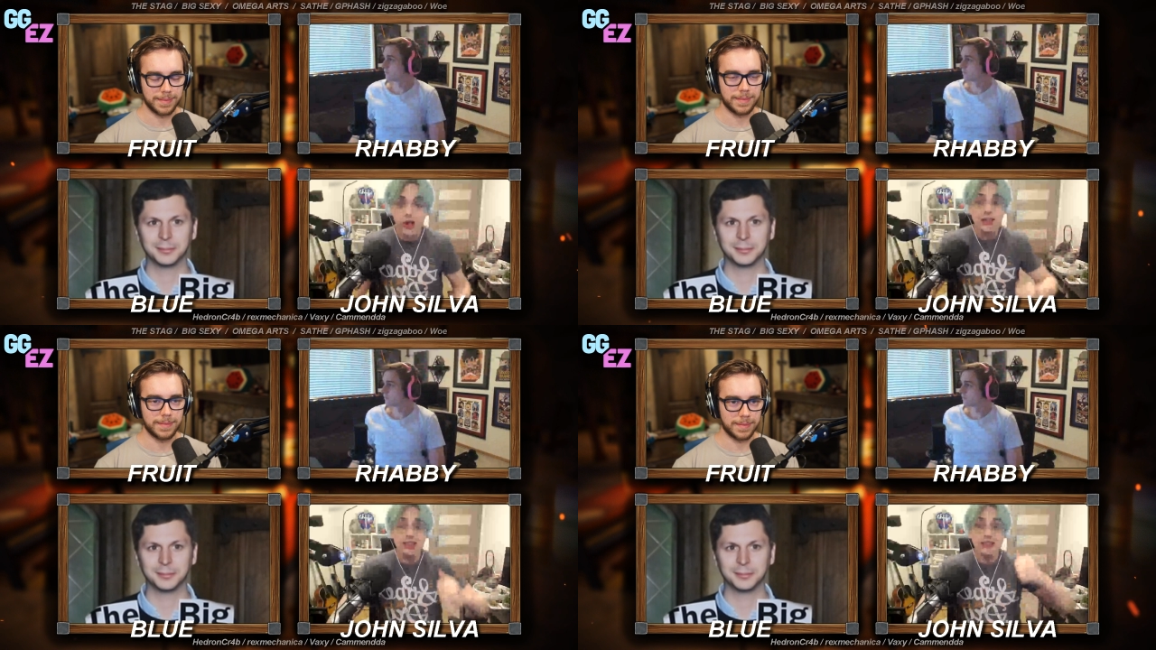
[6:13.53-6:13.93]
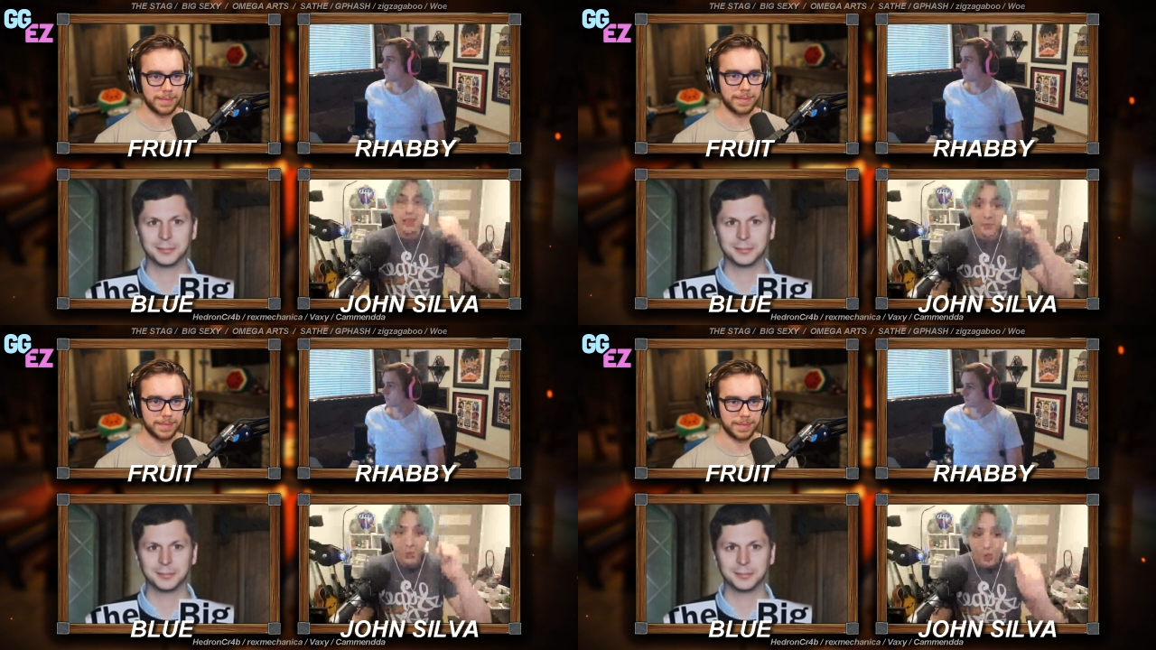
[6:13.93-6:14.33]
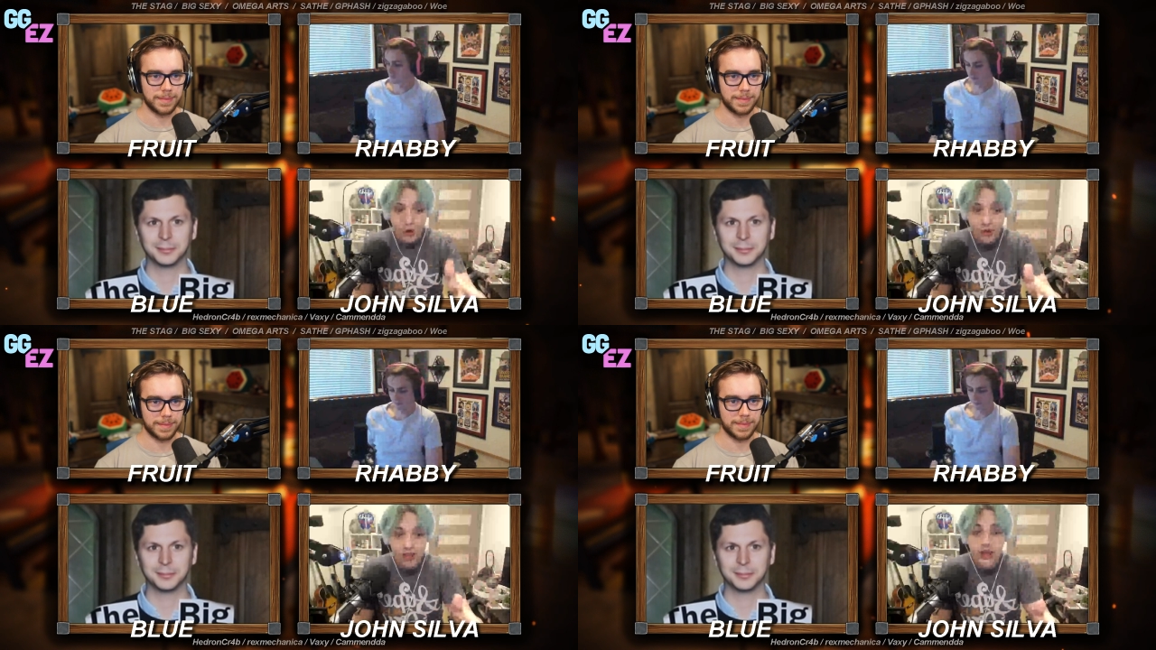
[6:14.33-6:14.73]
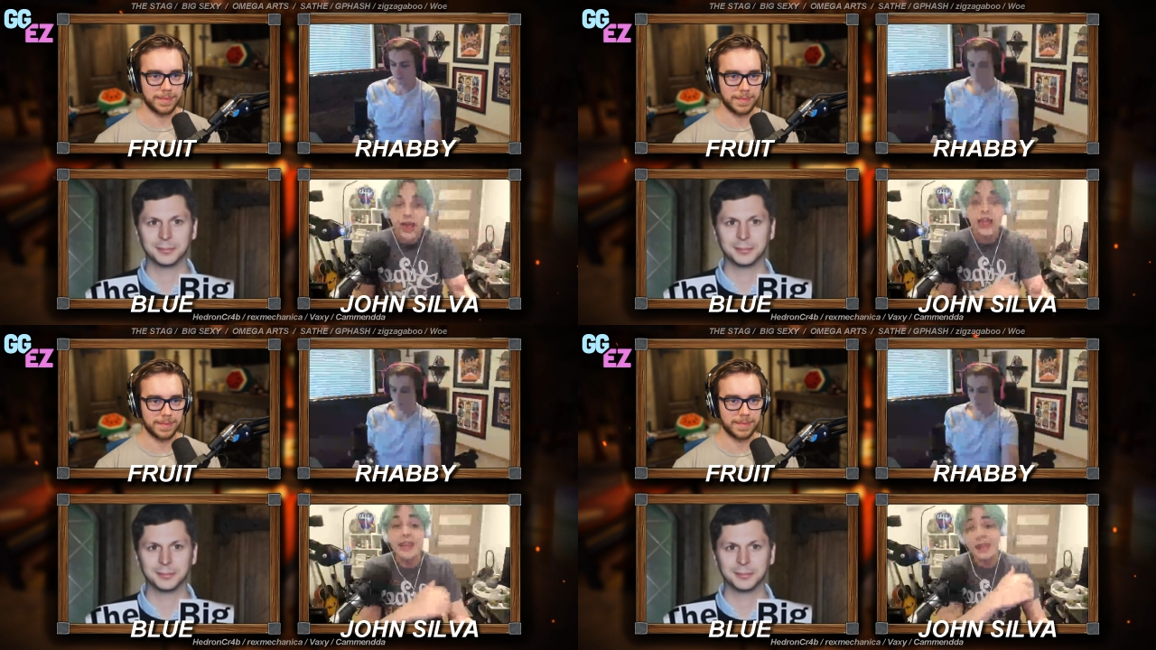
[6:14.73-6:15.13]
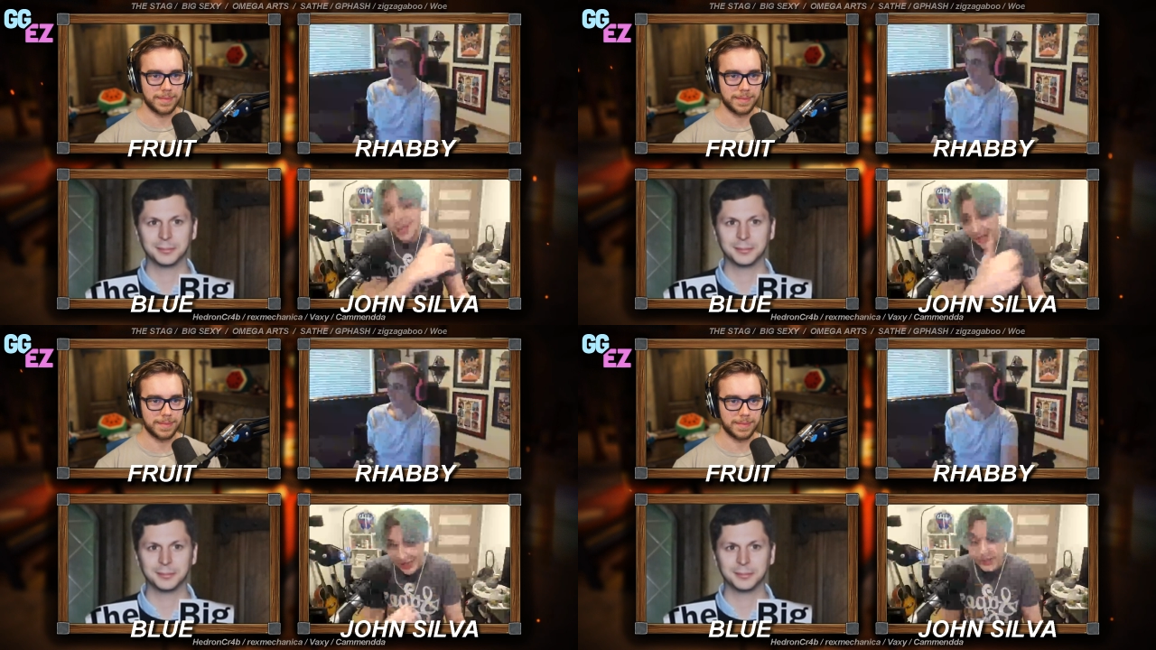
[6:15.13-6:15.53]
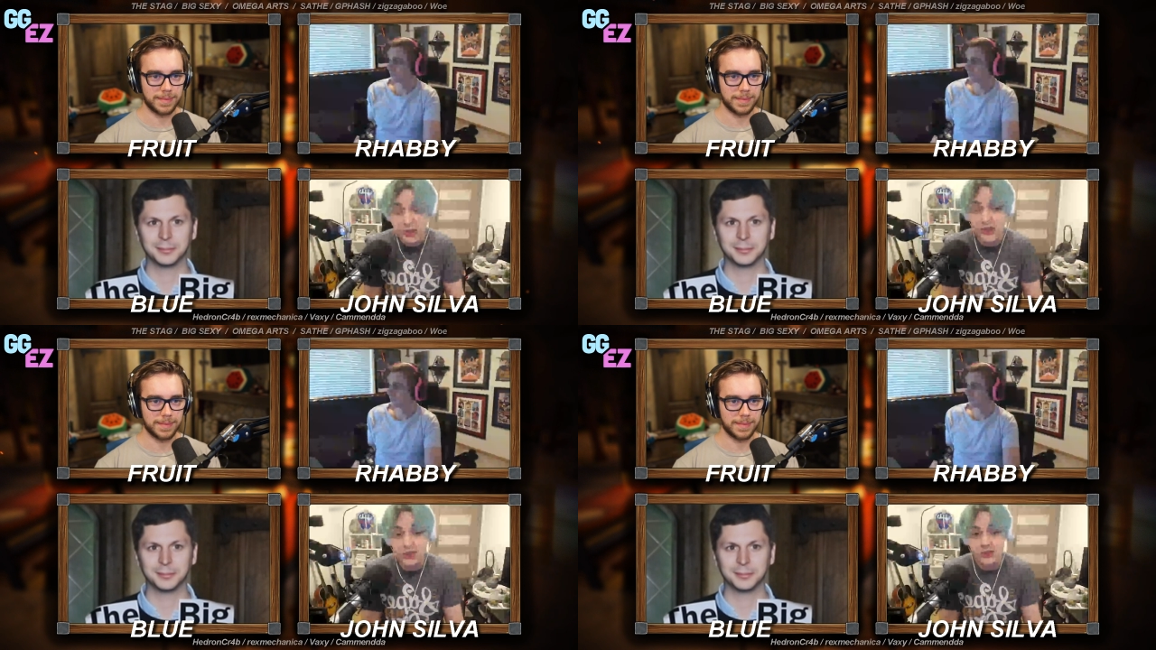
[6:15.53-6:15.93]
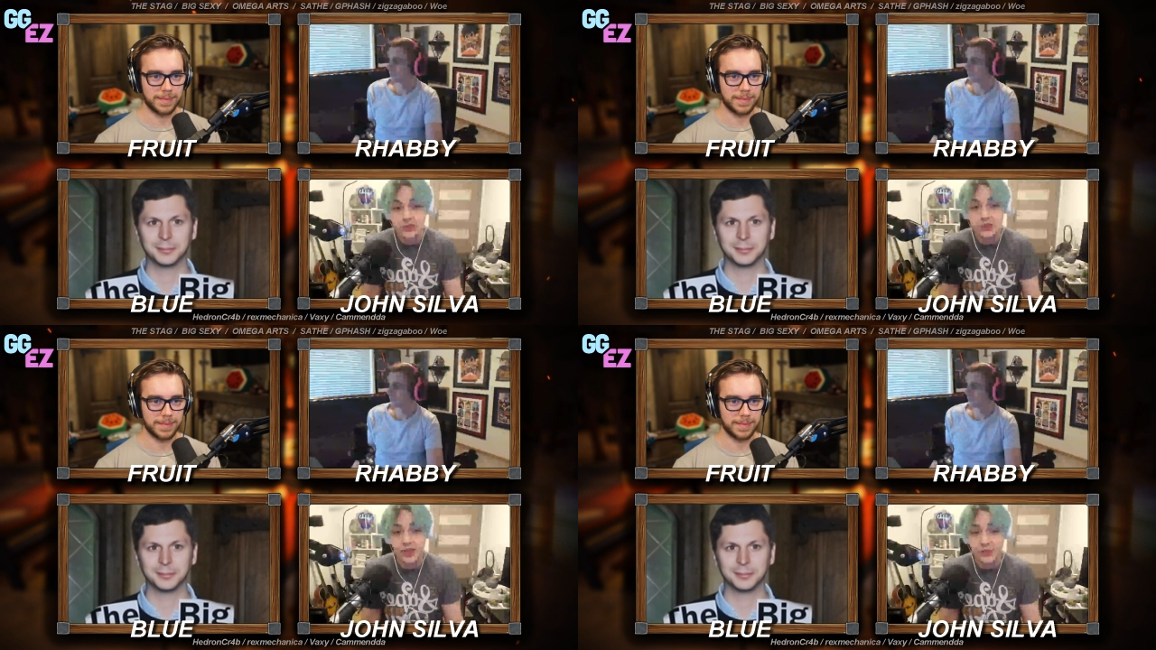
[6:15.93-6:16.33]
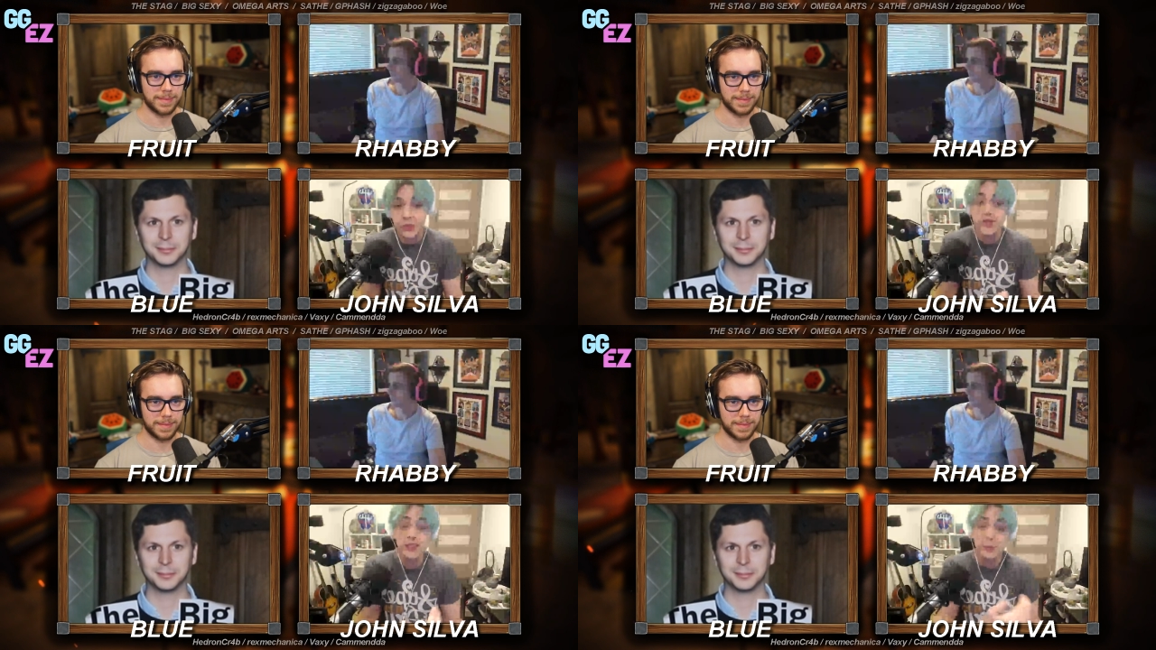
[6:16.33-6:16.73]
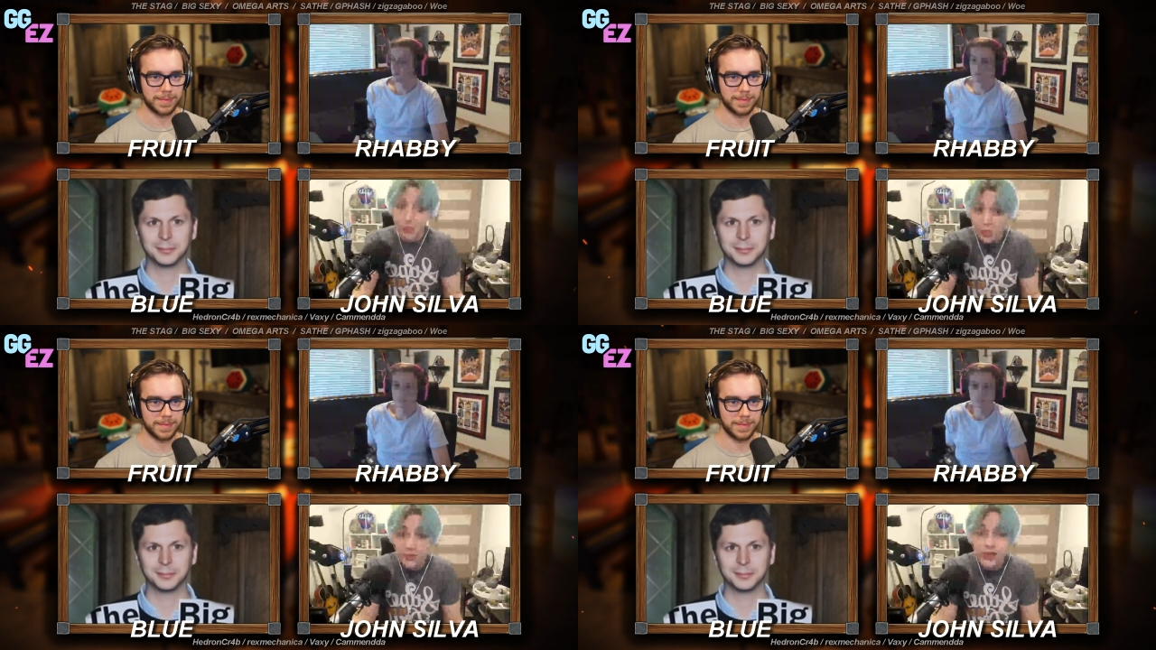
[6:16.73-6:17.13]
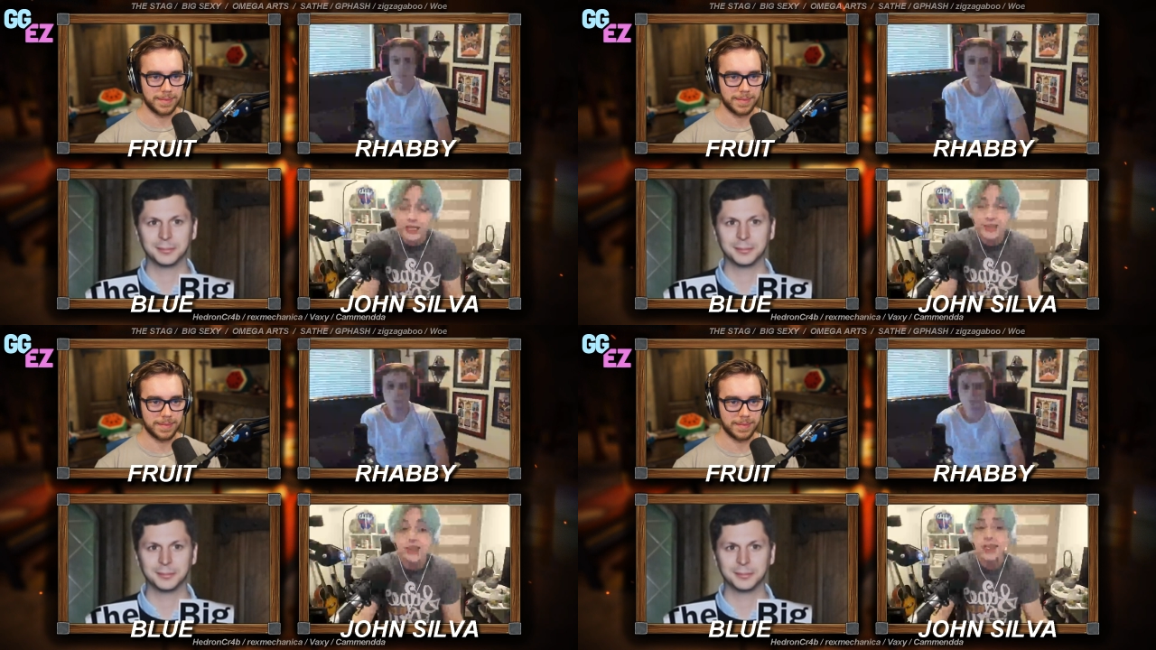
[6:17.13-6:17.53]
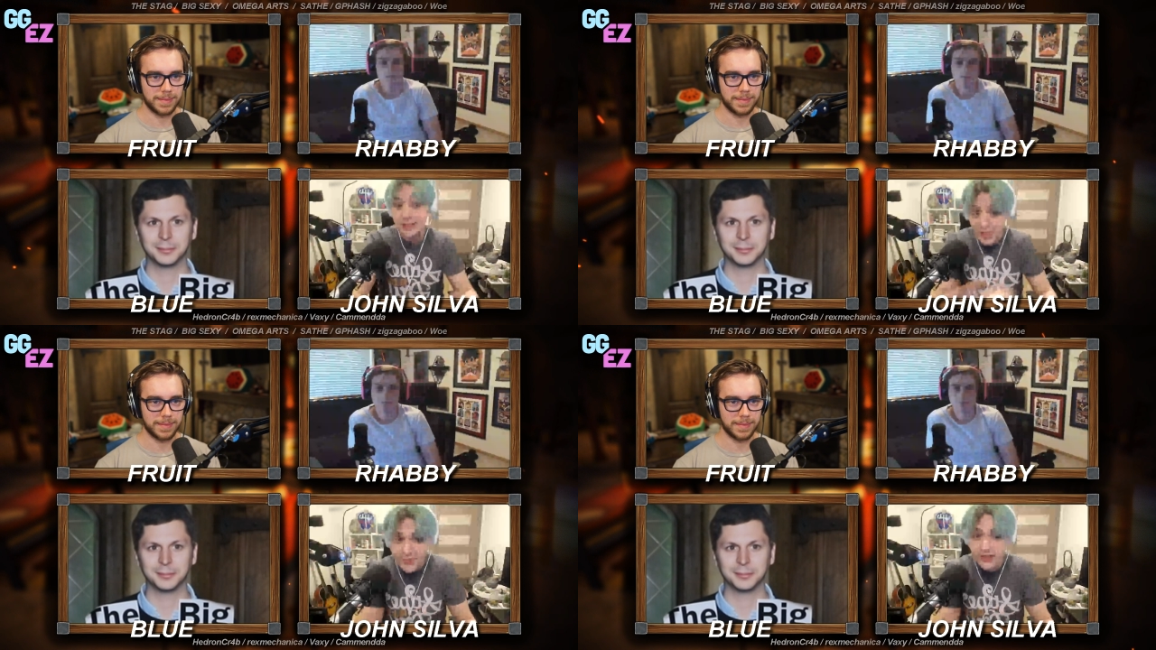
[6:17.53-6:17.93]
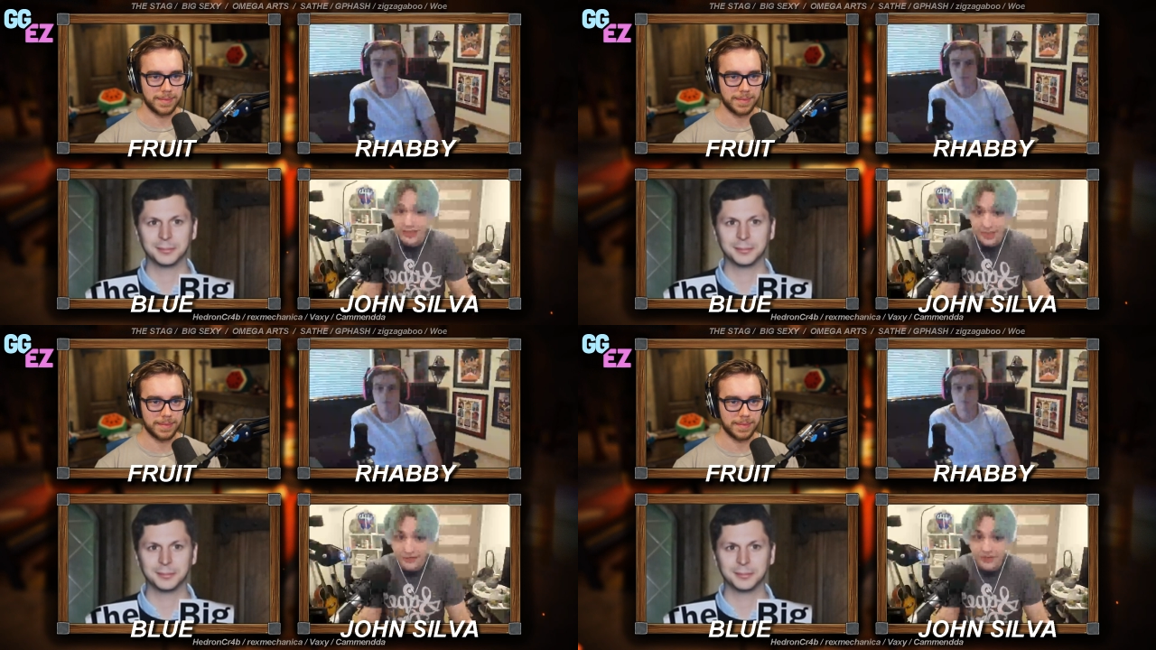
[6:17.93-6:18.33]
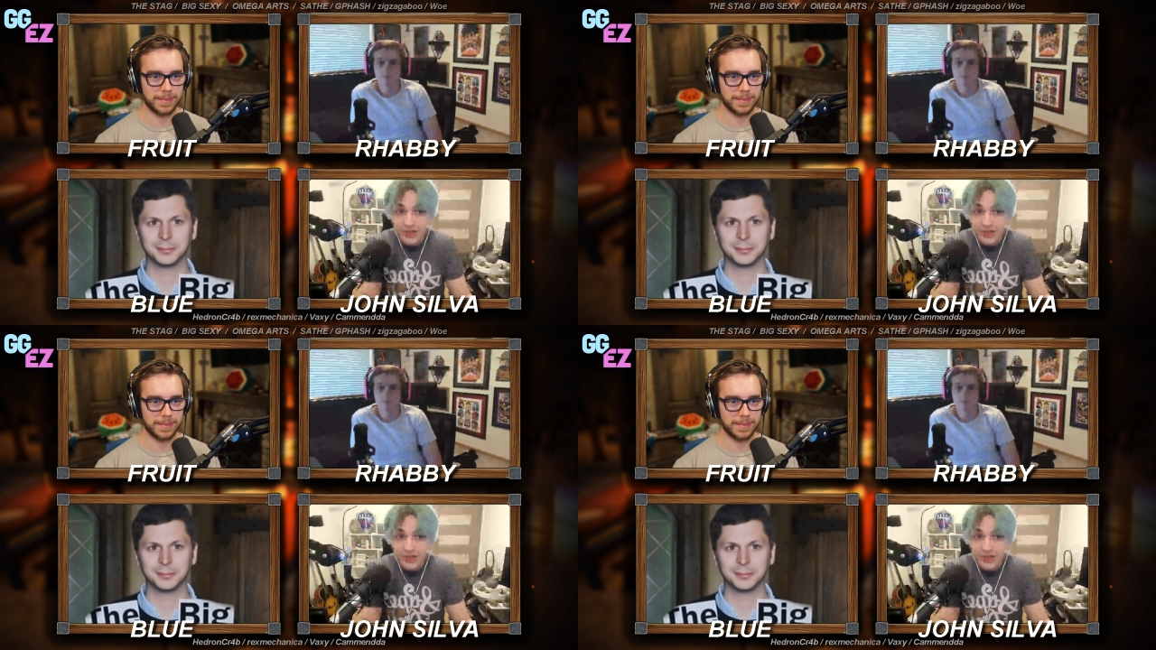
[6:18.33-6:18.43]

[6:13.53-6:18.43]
Speaker 1: Let's keep walking and then turn to the left, because I probably can take another left